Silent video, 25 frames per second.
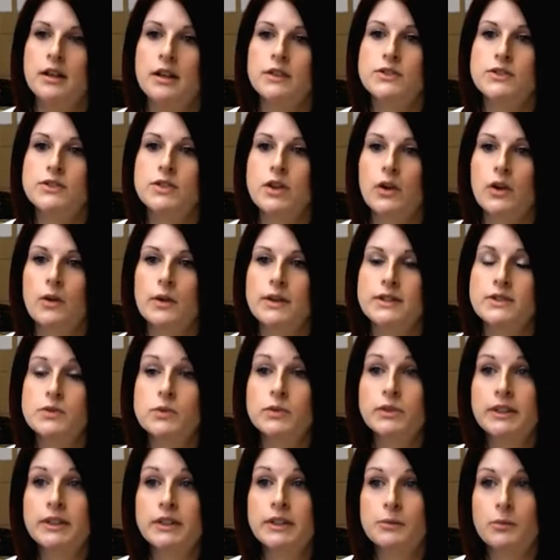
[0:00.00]
So it's
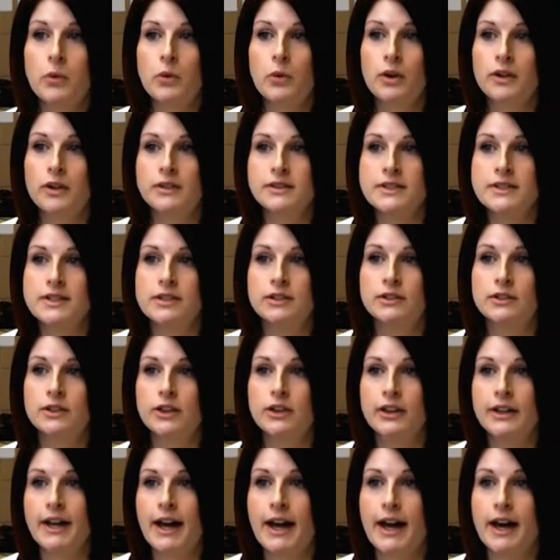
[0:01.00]
really important to
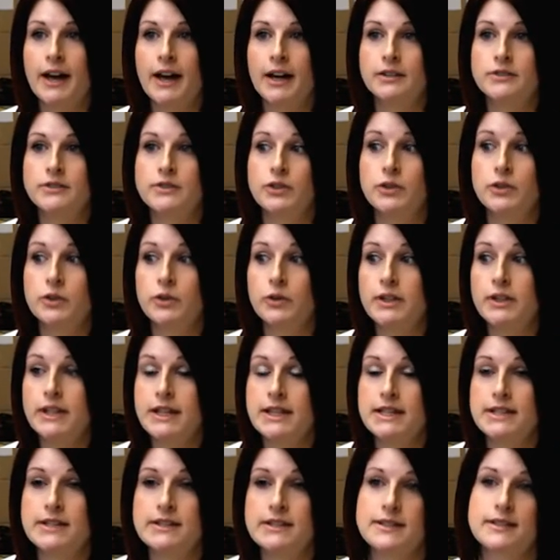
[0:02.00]
look at
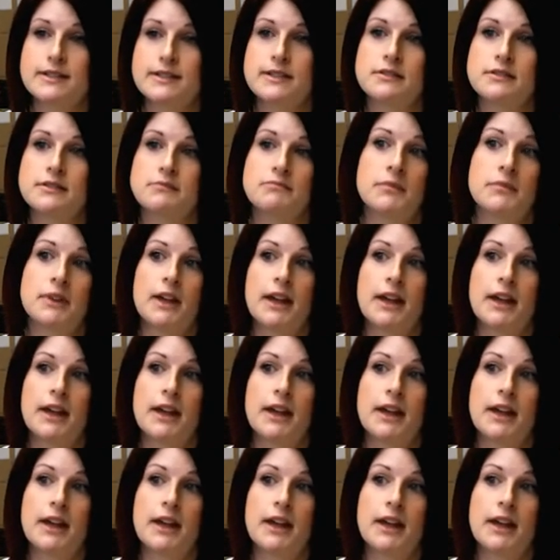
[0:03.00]
degrees